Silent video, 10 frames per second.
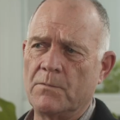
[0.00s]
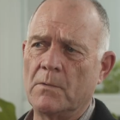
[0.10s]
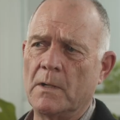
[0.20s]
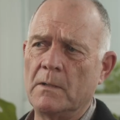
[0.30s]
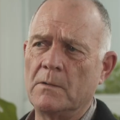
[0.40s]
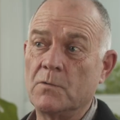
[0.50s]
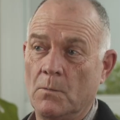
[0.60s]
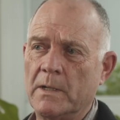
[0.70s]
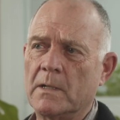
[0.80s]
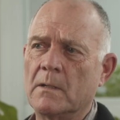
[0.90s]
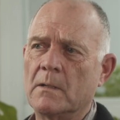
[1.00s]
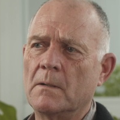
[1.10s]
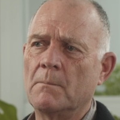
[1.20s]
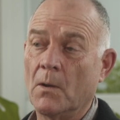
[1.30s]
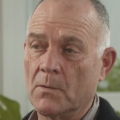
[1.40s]
for a 2 week
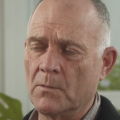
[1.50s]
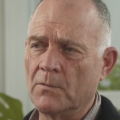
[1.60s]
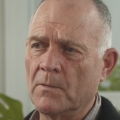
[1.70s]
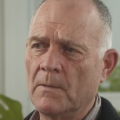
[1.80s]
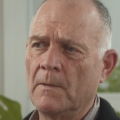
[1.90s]
block course.